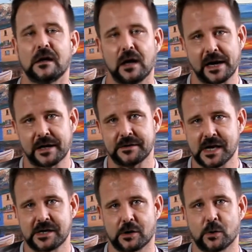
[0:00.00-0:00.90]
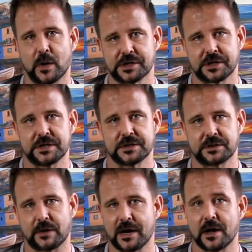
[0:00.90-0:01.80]
I can take your questions
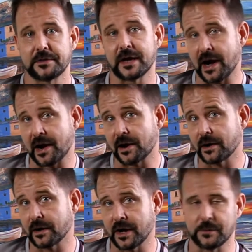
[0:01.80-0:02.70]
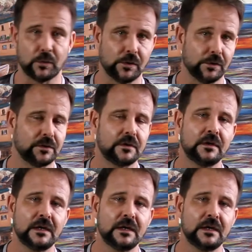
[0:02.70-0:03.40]
right on the air, and we'll